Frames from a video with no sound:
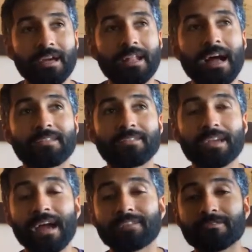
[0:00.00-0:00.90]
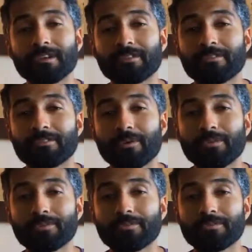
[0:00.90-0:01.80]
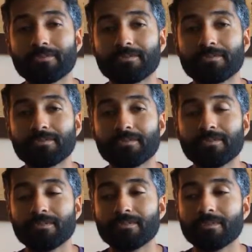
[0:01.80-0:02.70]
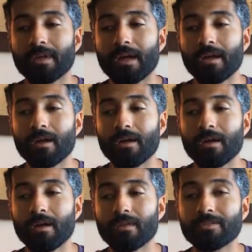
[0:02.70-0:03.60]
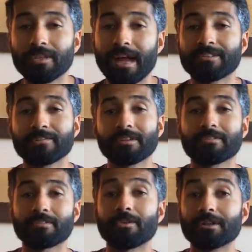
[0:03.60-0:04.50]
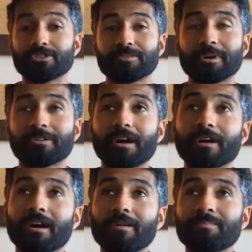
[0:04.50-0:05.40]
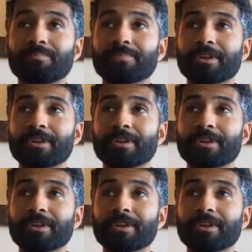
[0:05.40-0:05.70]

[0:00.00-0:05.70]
at theactivatedsoul@gmail.com,